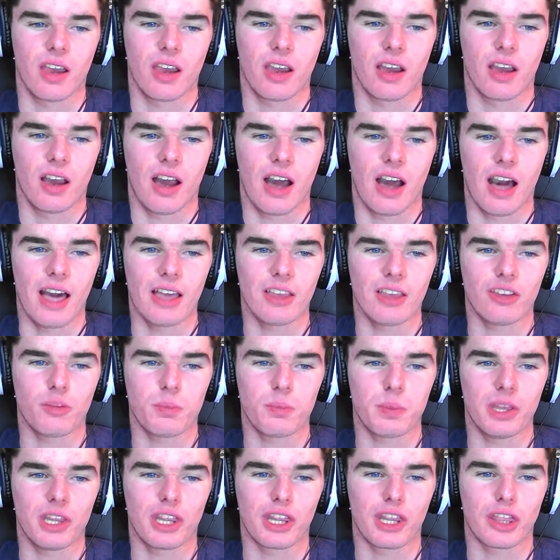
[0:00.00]
I
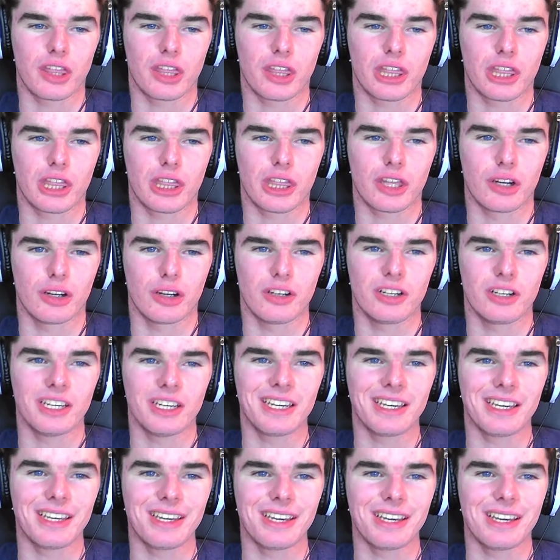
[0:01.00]
spent
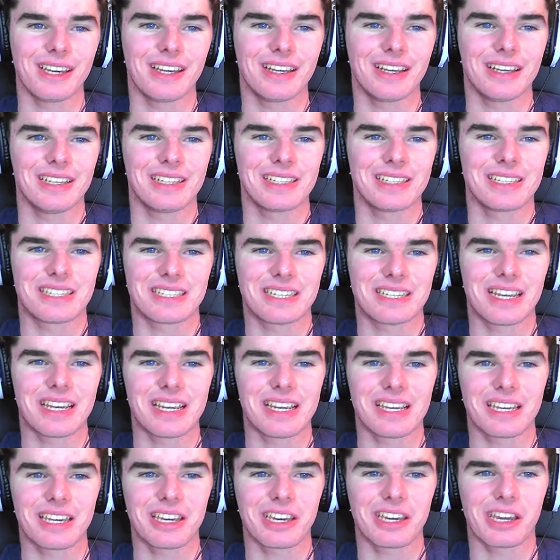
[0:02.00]
30
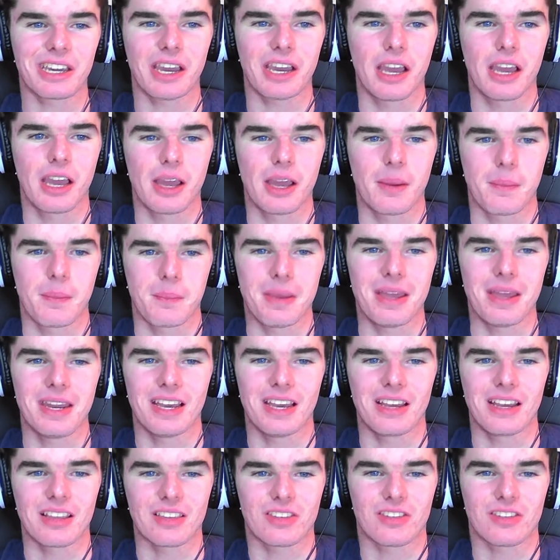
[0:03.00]
stinking
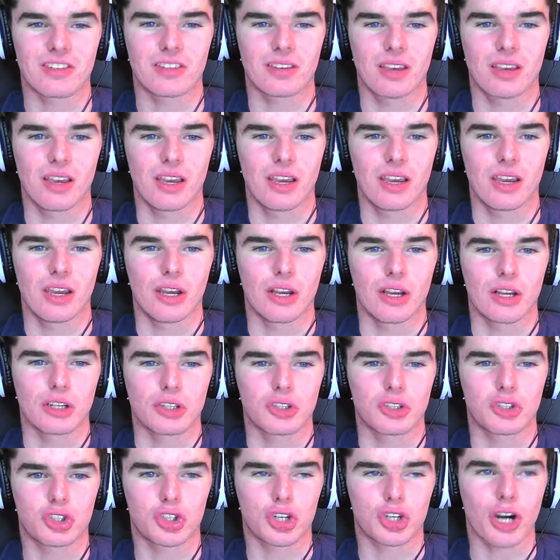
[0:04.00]
minutes
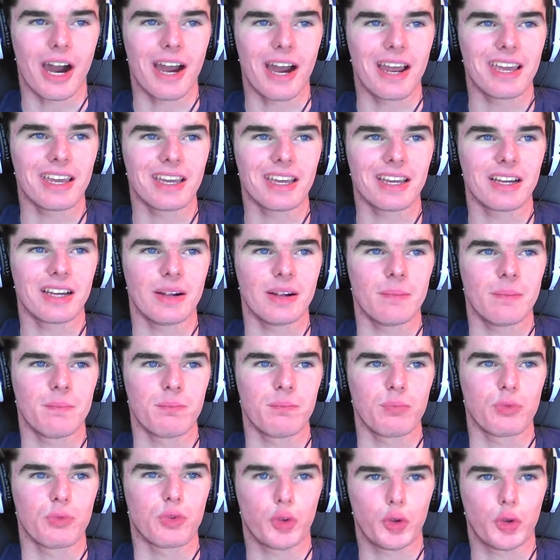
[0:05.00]
trying
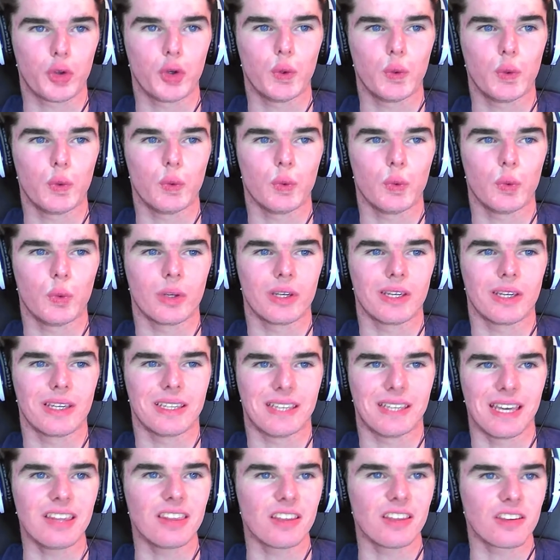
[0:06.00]
to
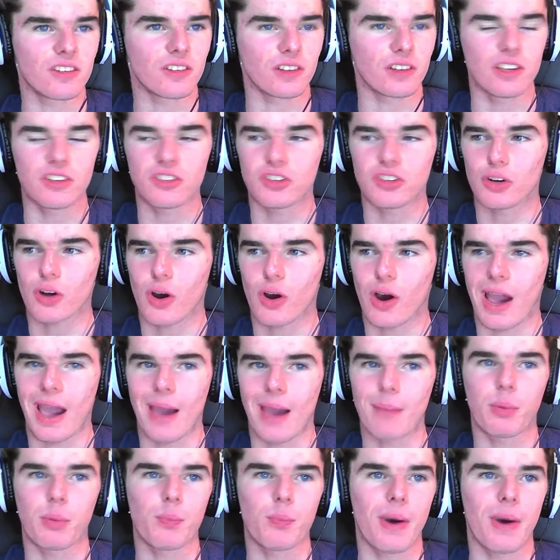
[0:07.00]
get this listed on
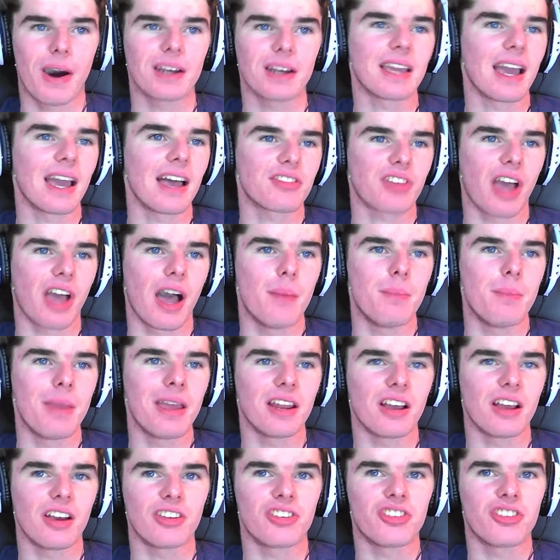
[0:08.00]
Apple Podcasts. I made
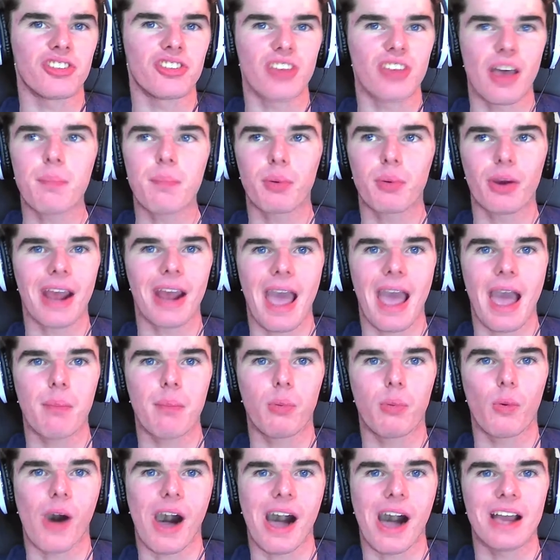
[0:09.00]
a separate
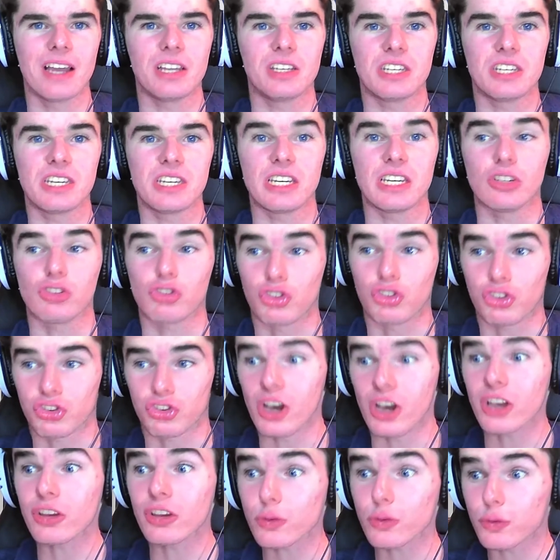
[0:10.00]
Apple ID
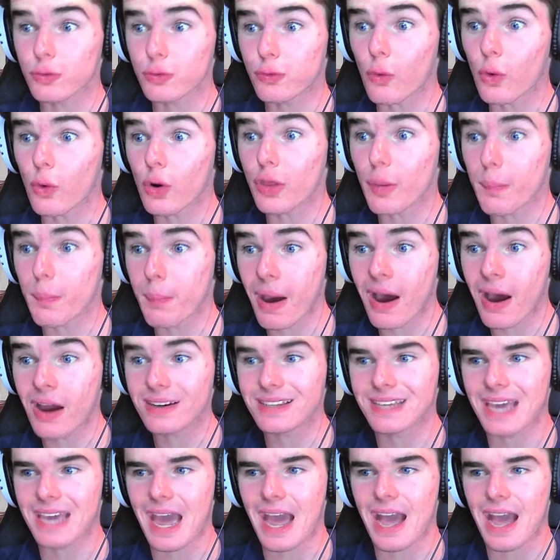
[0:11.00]
just for the
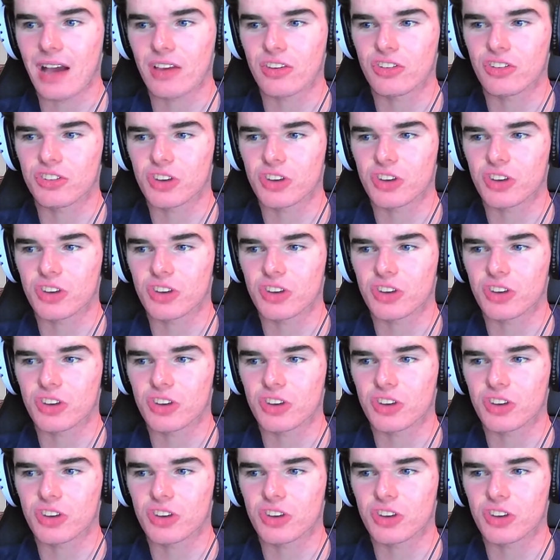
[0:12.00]
podcast.